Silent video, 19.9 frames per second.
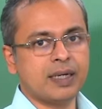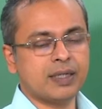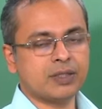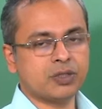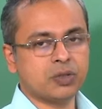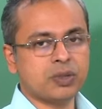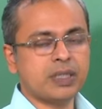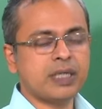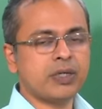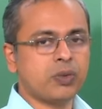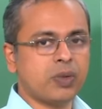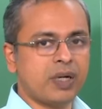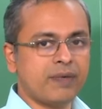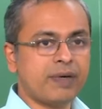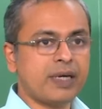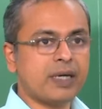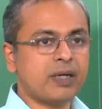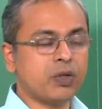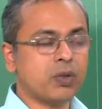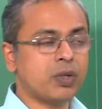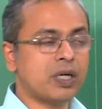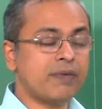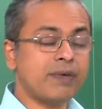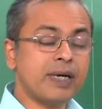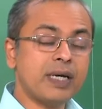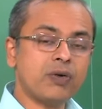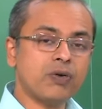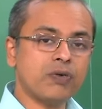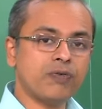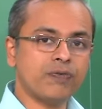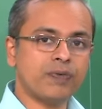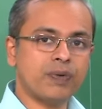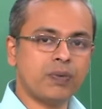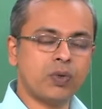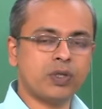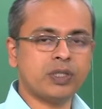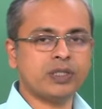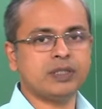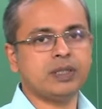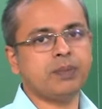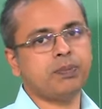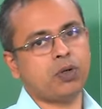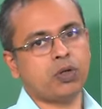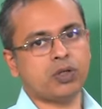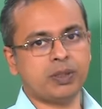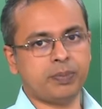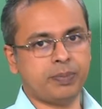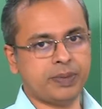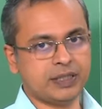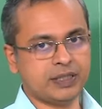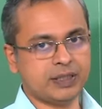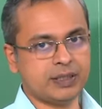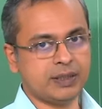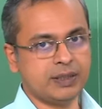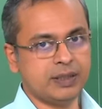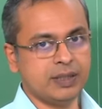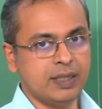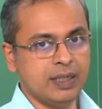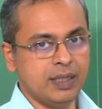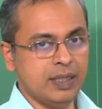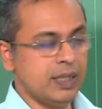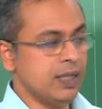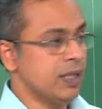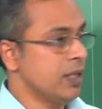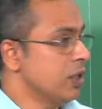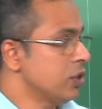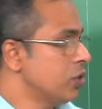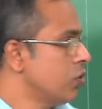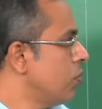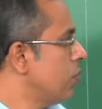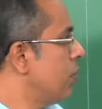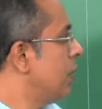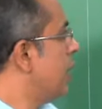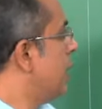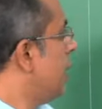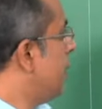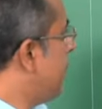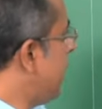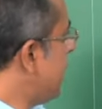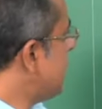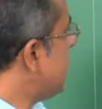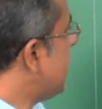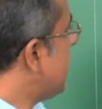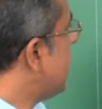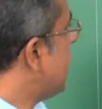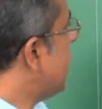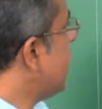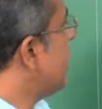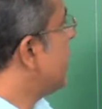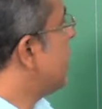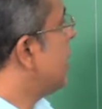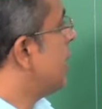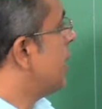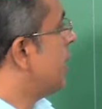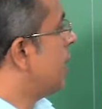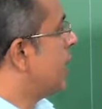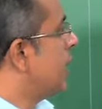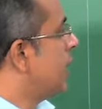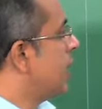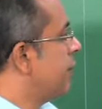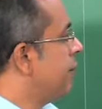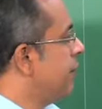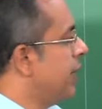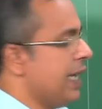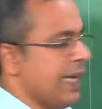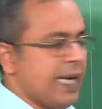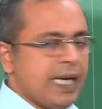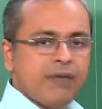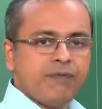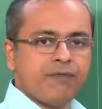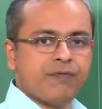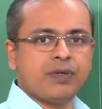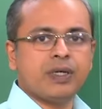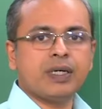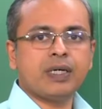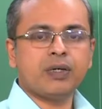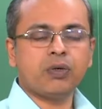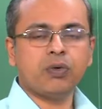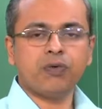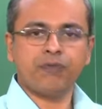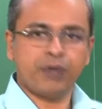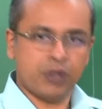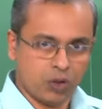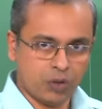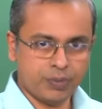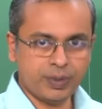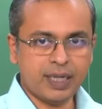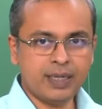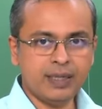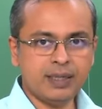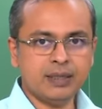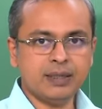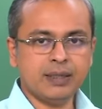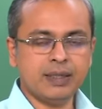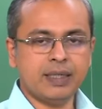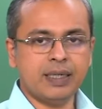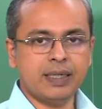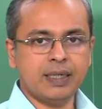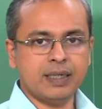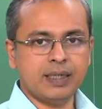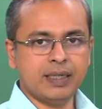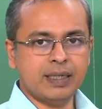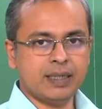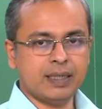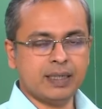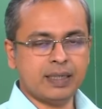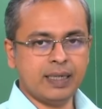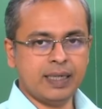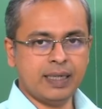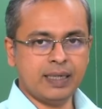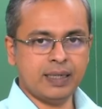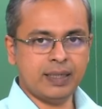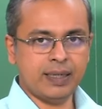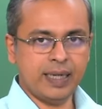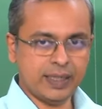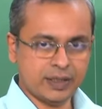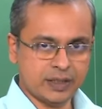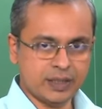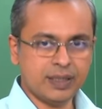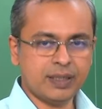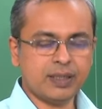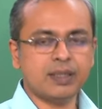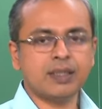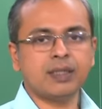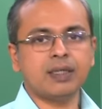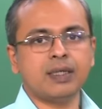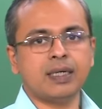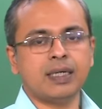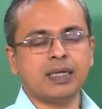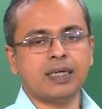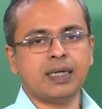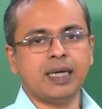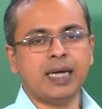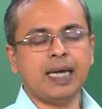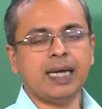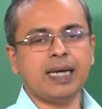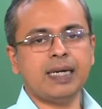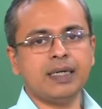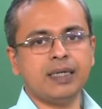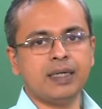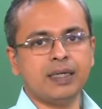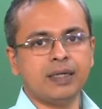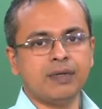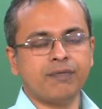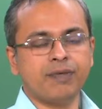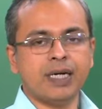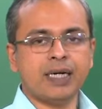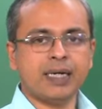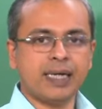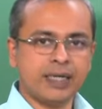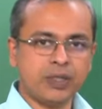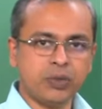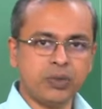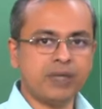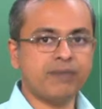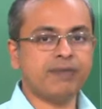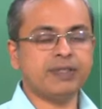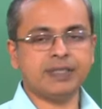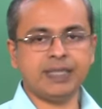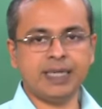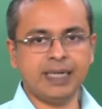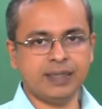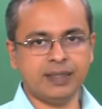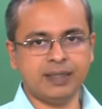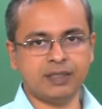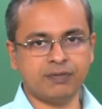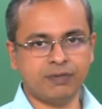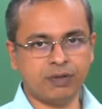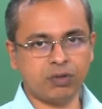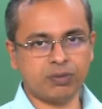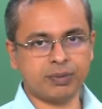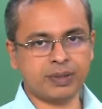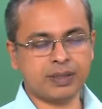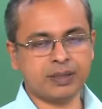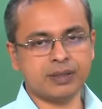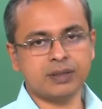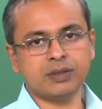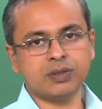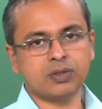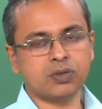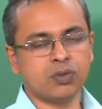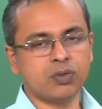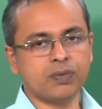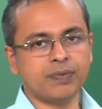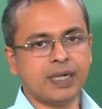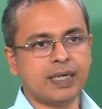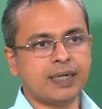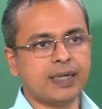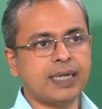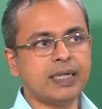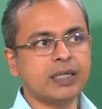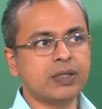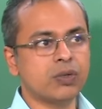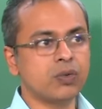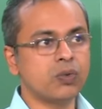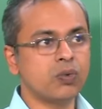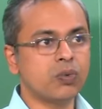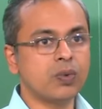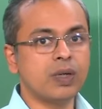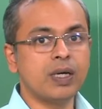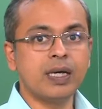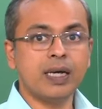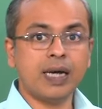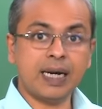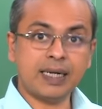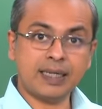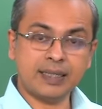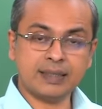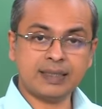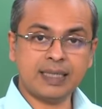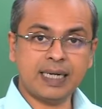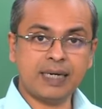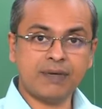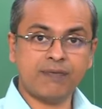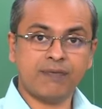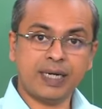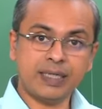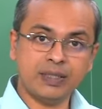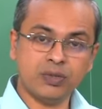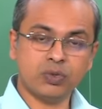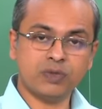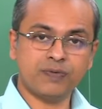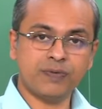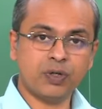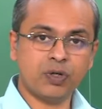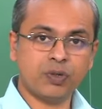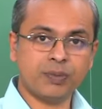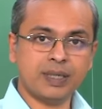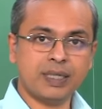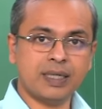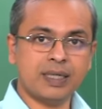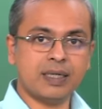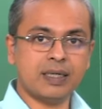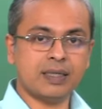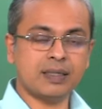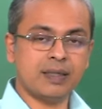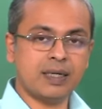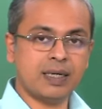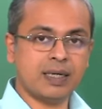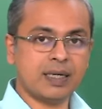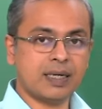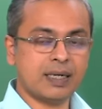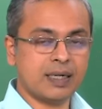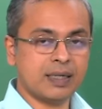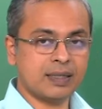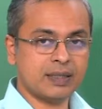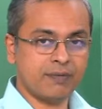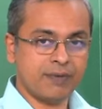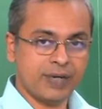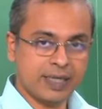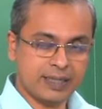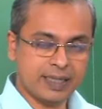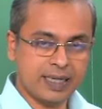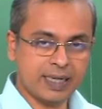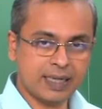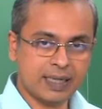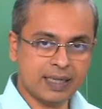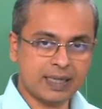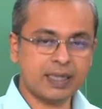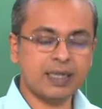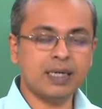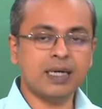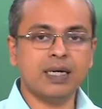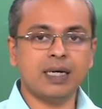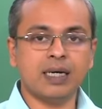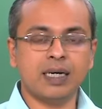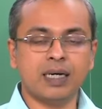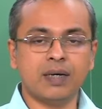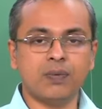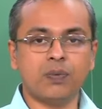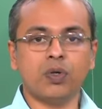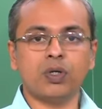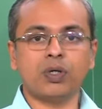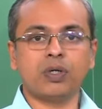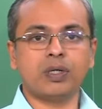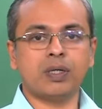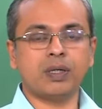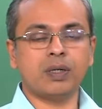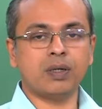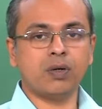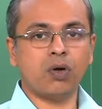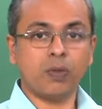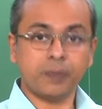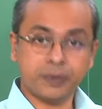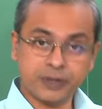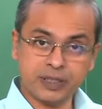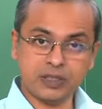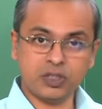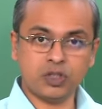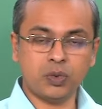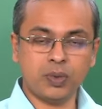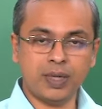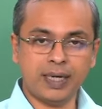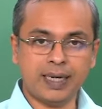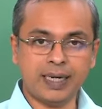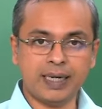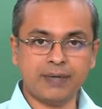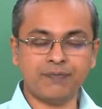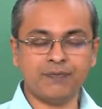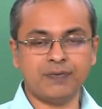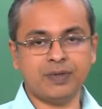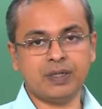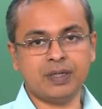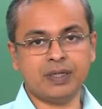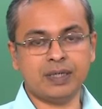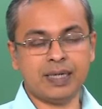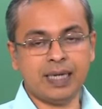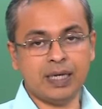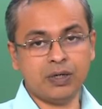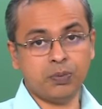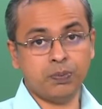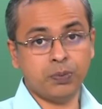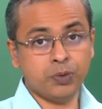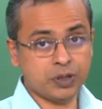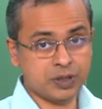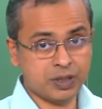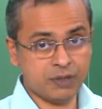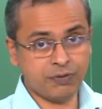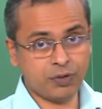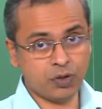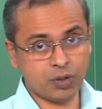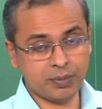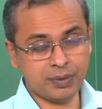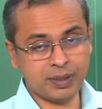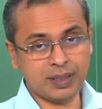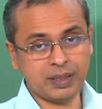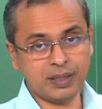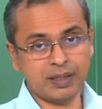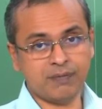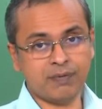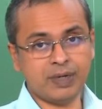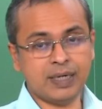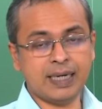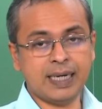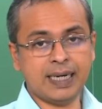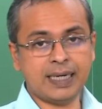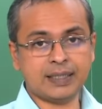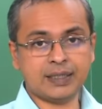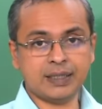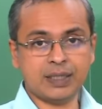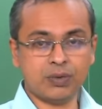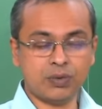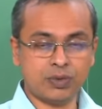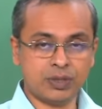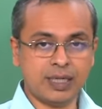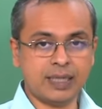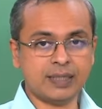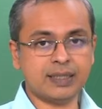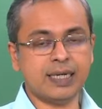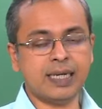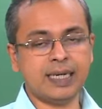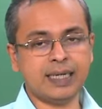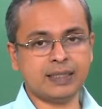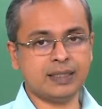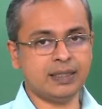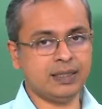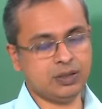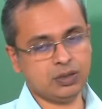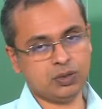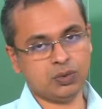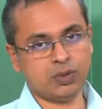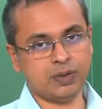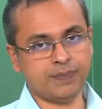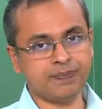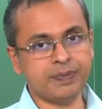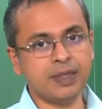so that you are aware of what is the broader picture. So, basically we have phenomena in nature and we are trying to investigate these phenomena. So, we are trying to understand why those phenomena are the way they are, what options you have, can you push the phenomenon in one direction or the other direction and so